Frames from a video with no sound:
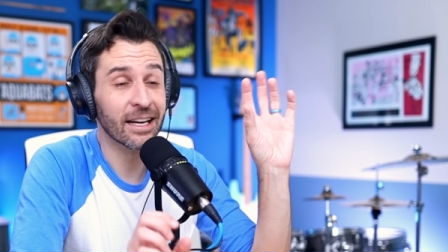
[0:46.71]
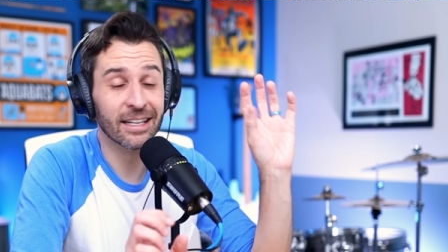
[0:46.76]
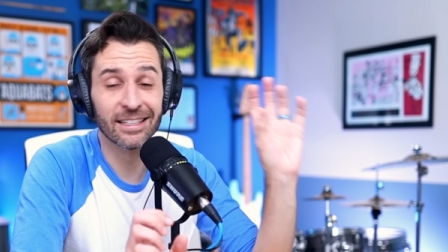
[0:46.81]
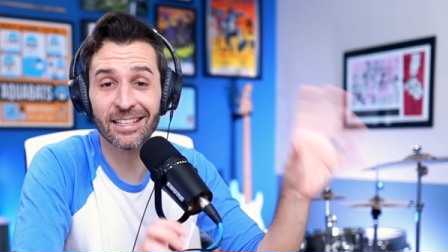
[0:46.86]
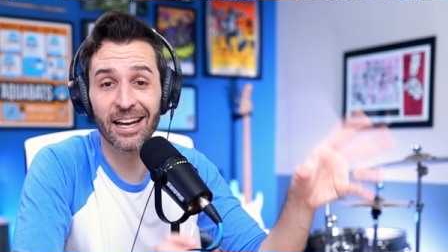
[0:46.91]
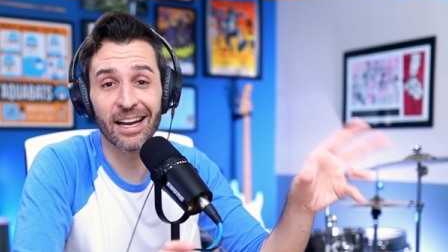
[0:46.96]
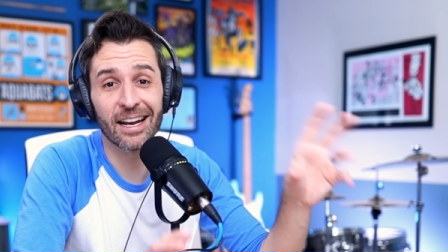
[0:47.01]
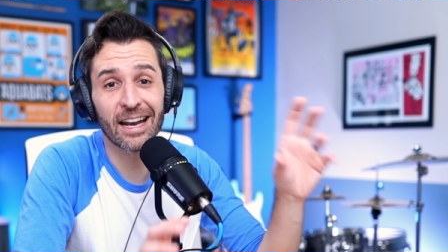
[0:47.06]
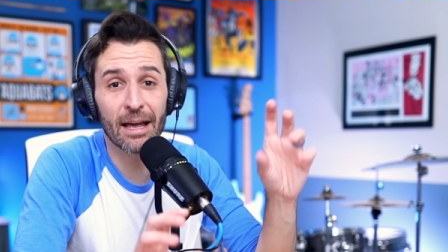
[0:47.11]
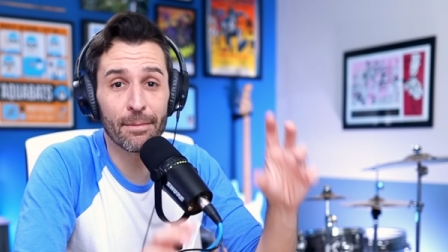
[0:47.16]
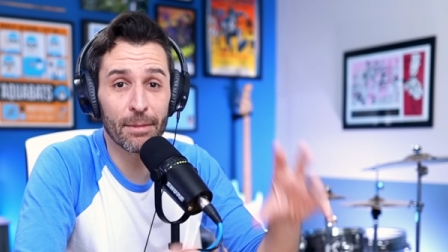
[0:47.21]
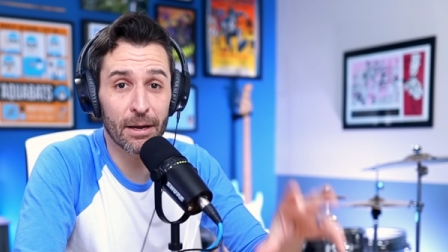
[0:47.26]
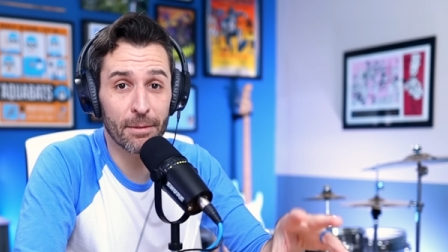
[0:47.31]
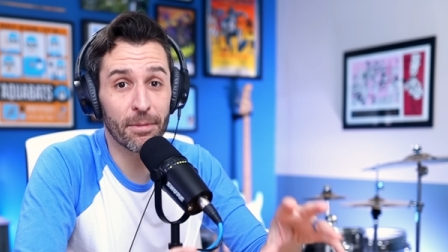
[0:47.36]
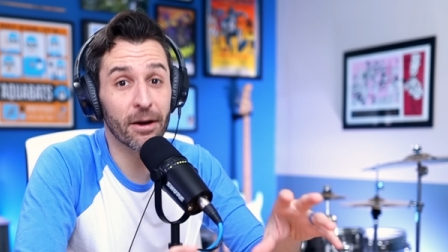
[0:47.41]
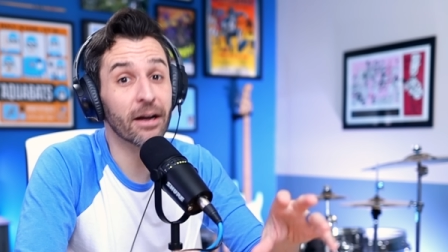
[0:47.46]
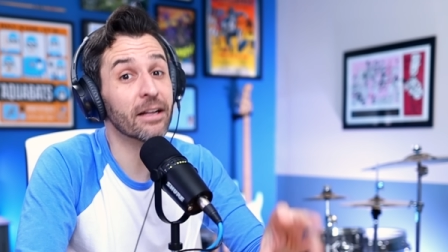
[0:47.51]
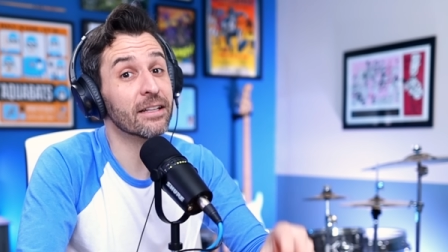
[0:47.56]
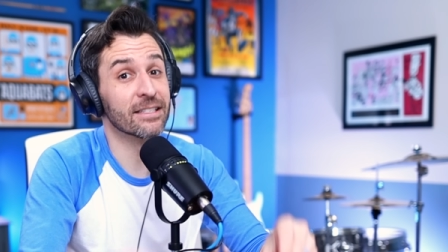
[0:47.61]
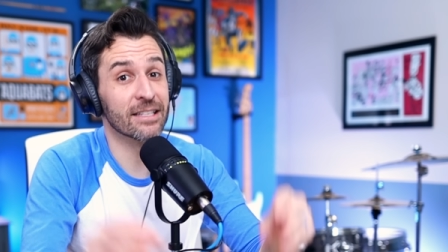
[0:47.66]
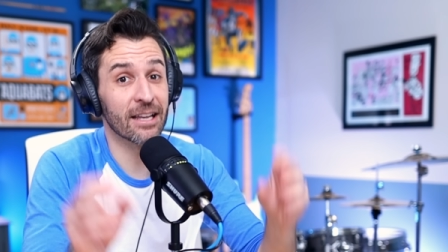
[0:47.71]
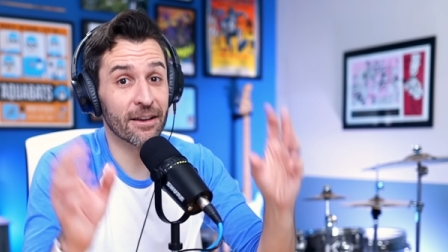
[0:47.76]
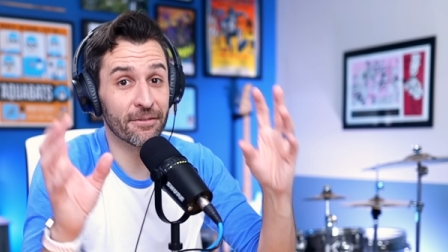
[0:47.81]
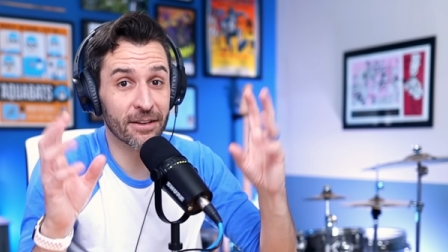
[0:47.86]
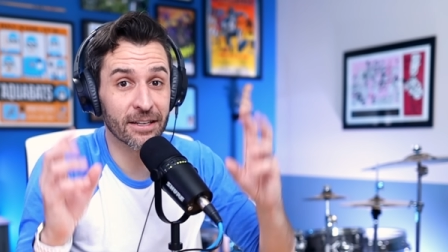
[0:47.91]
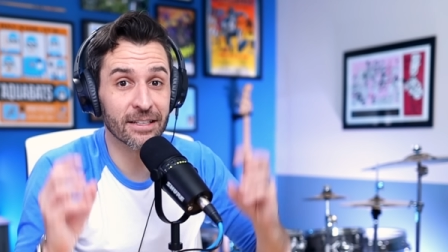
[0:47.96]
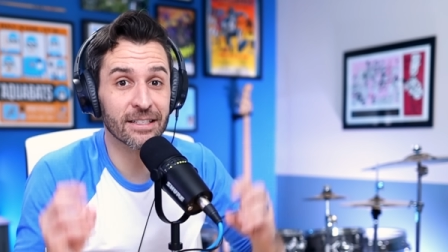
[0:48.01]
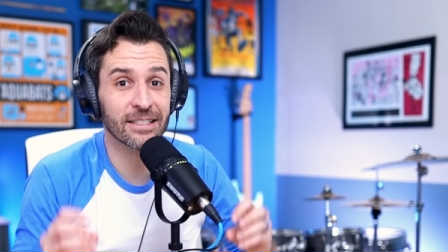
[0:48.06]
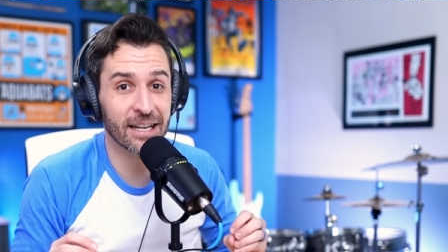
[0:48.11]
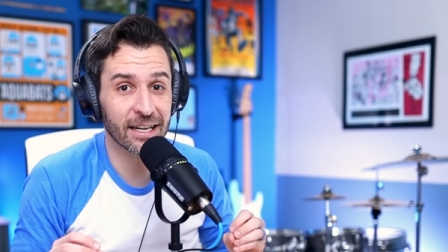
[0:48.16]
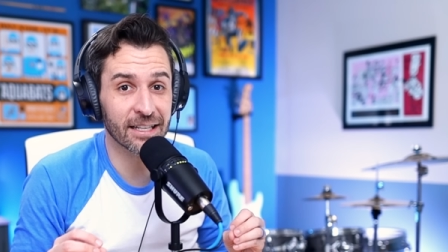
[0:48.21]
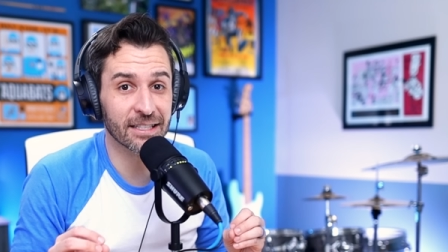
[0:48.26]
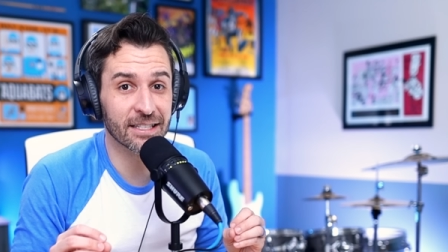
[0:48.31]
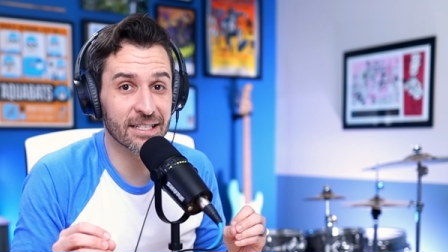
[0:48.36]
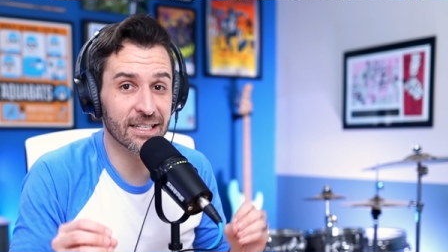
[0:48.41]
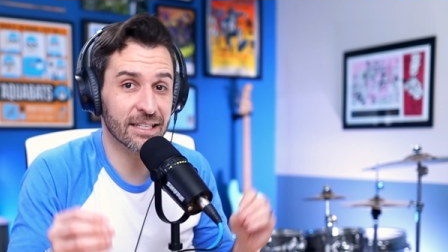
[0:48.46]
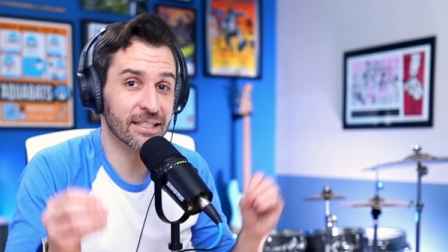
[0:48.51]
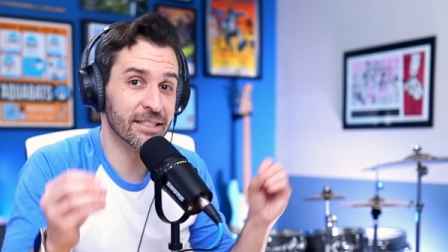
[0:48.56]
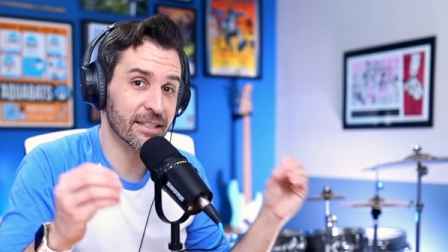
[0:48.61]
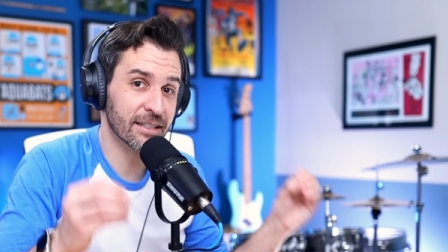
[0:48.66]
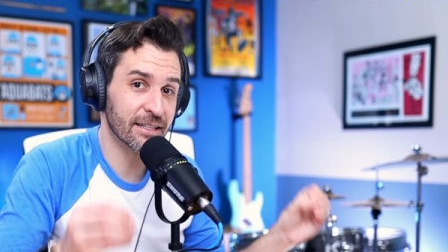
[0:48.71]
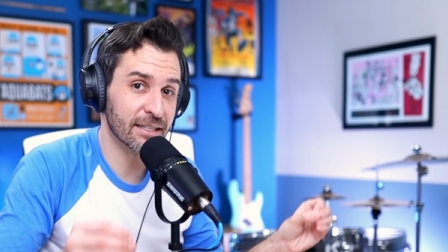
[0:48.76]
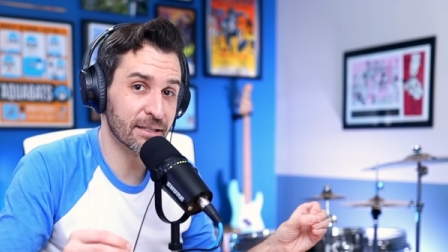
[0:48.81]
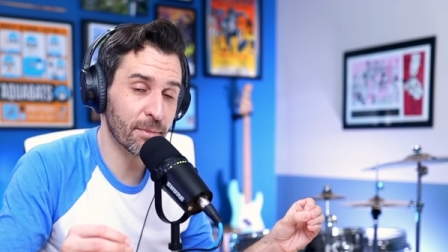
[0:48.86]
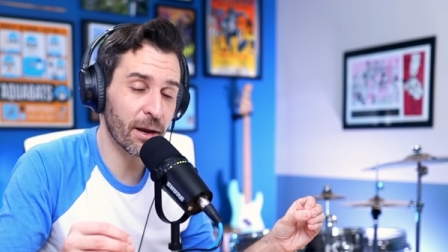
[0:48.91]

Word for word: dynamic puns I've condensed into this